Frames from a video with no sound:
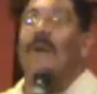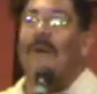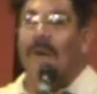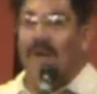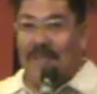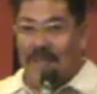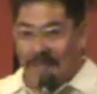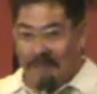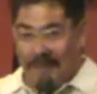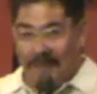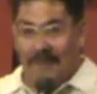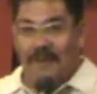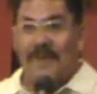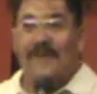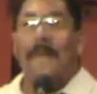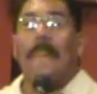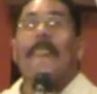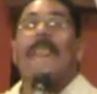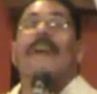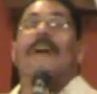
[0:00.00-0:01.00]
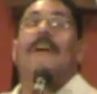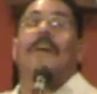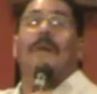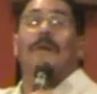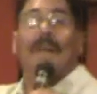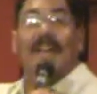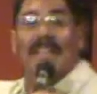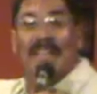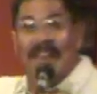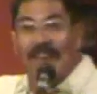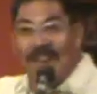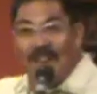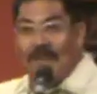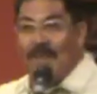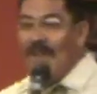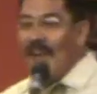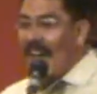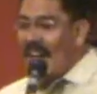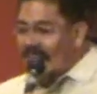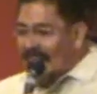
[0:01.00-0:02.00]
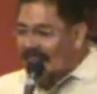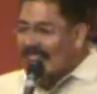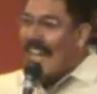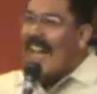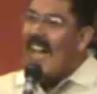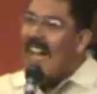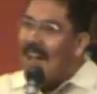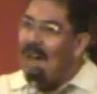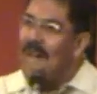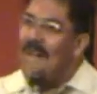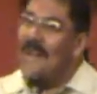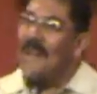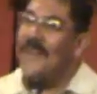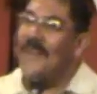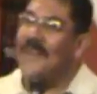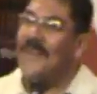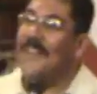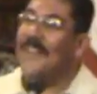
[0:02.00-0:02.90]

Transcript: or two going on right now.